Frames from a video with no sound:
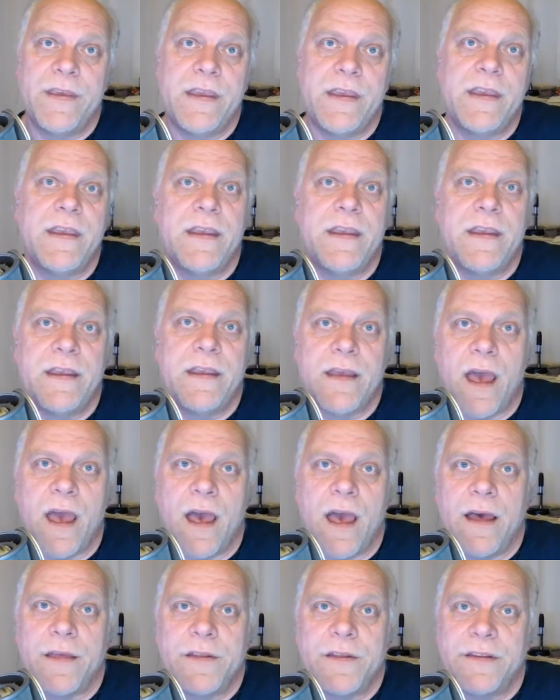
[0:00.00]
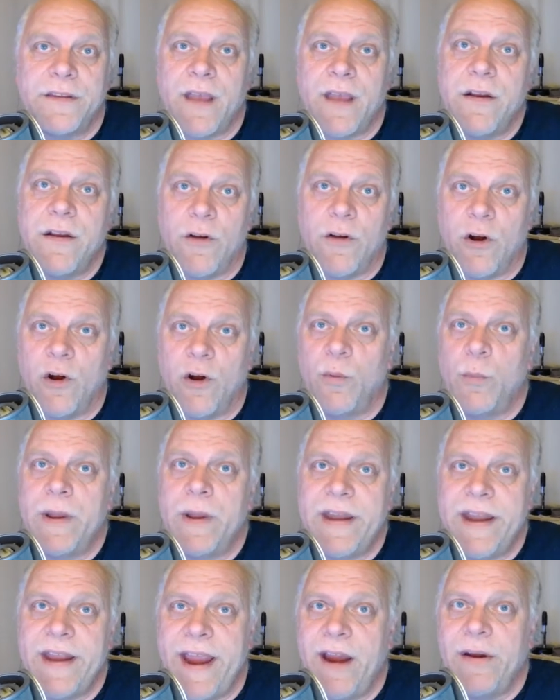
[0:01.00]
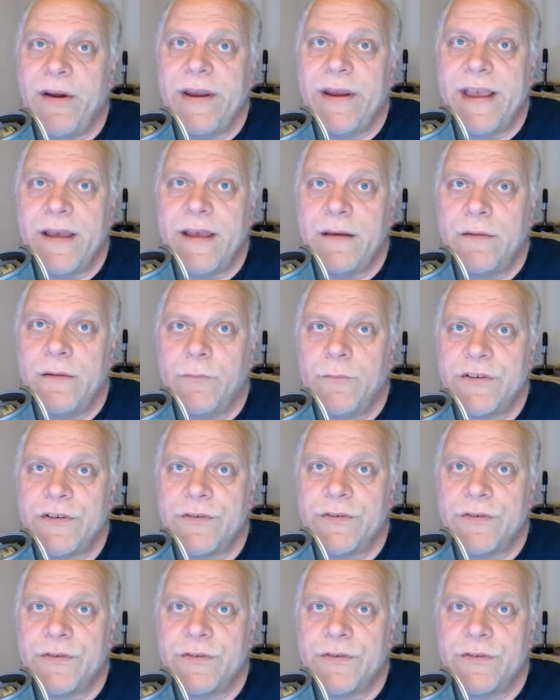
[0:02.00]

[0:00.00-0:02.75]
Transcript: the uh, the Dunn Erwin area,